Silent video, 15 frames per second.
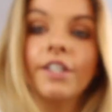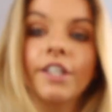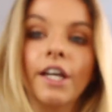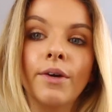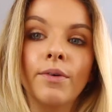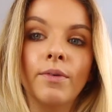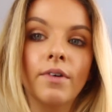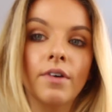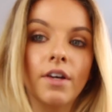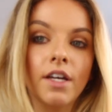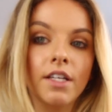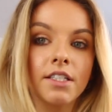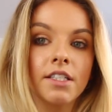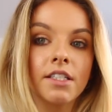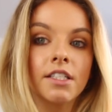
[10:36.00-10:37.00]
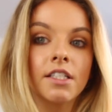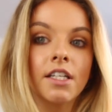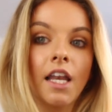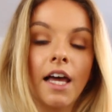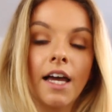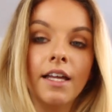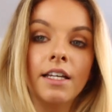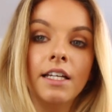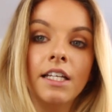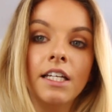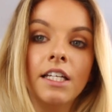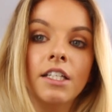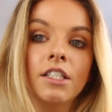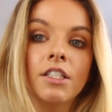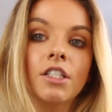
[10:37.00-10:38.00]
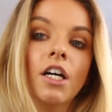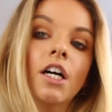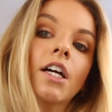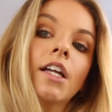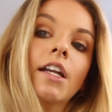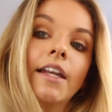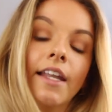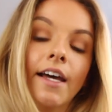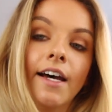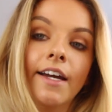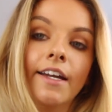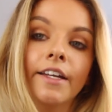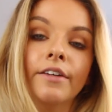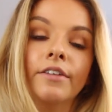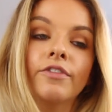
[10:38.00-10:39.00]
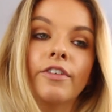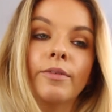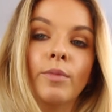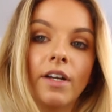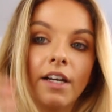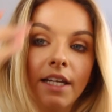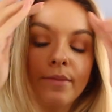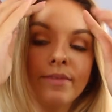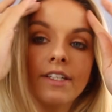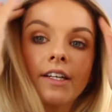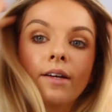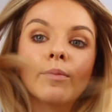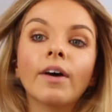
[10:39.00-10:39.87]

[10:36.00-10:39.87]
I have to go a slightly darker liner from what lipstick